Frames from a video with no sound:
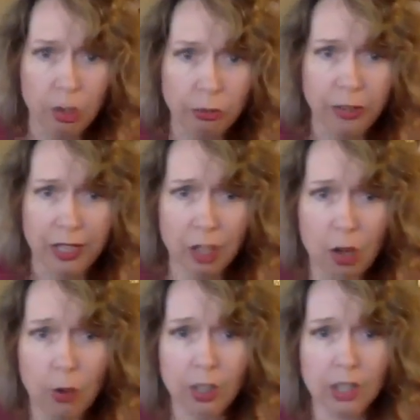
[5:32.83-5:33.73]
Fran,
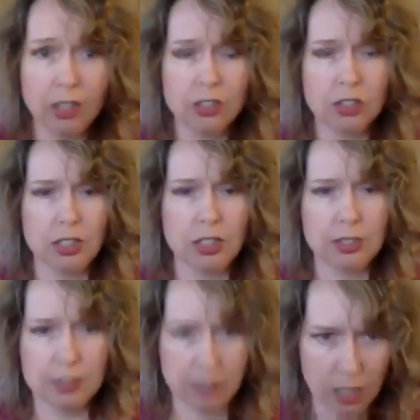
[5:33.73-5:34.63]
go. She
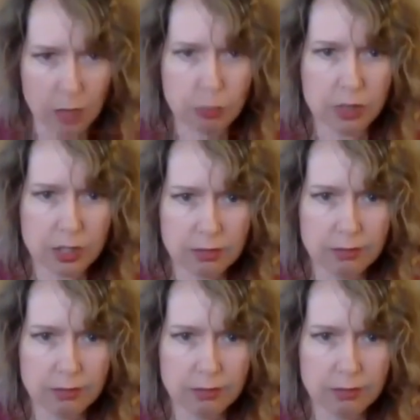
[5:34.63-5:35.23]
stops.